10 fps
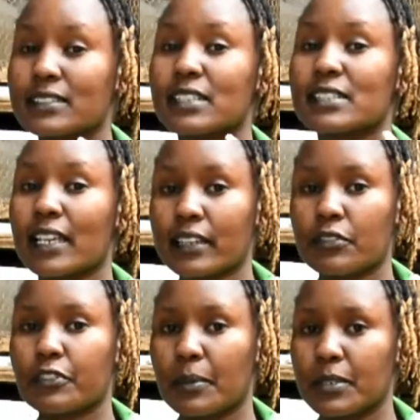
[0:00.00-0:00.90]
just like the
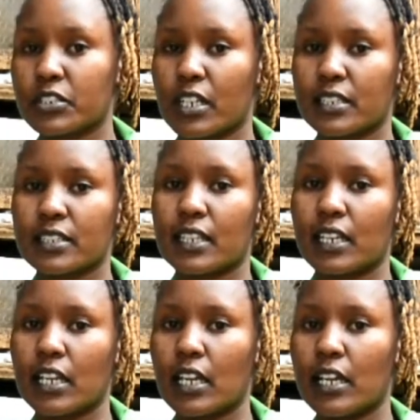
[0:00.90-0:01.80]
Flemish giant that
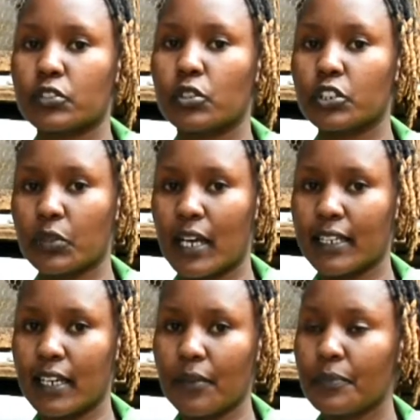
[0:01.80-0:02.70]
I told you
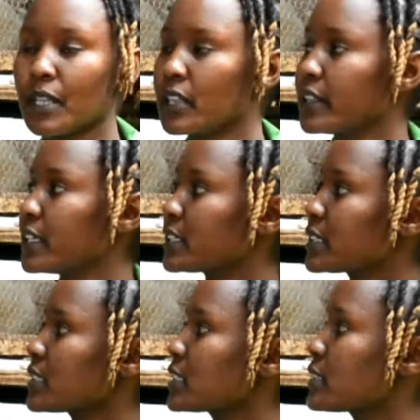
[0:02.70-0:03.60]
earlier. These
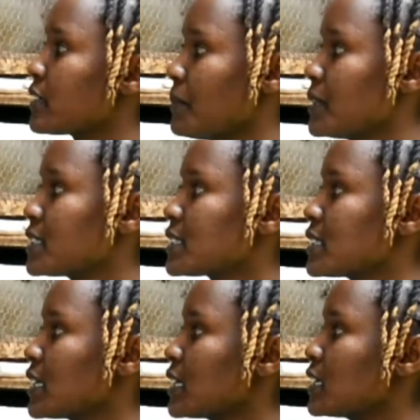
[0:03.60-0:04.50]
rabbits,
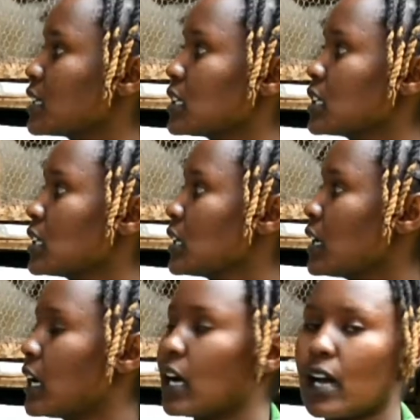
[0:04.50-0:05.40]
they
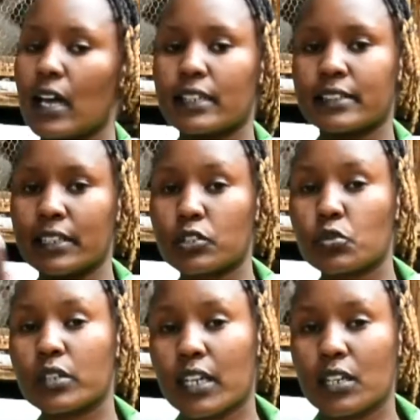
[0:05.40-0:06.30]
tend to
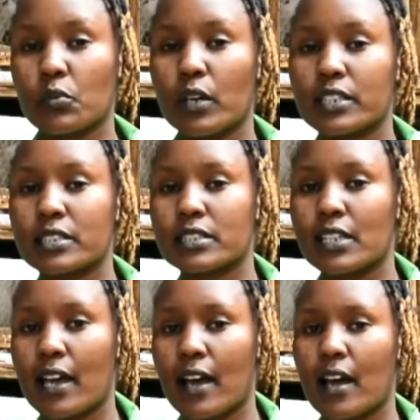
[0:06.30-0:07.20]
gain weight
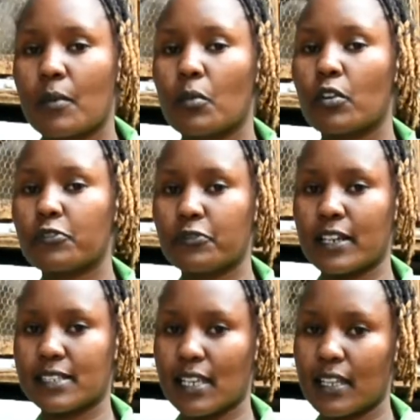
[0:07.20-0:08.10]
more
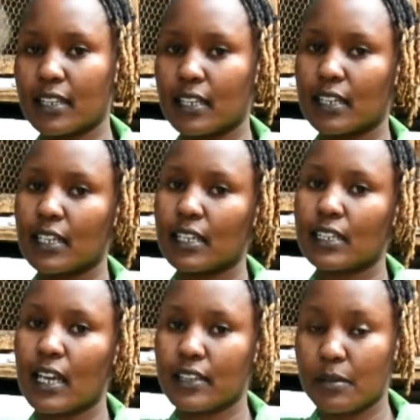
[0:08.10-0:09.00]
faster than
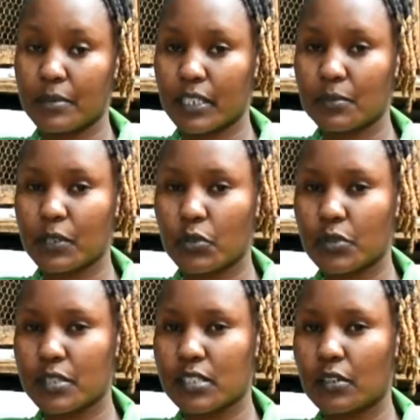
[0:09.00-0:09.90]
any other breed
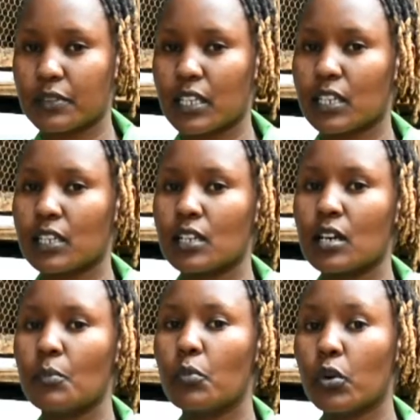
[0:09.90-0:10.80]
because of the
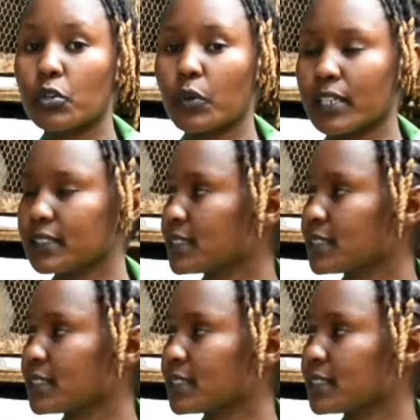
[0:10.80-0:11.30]
bone weight.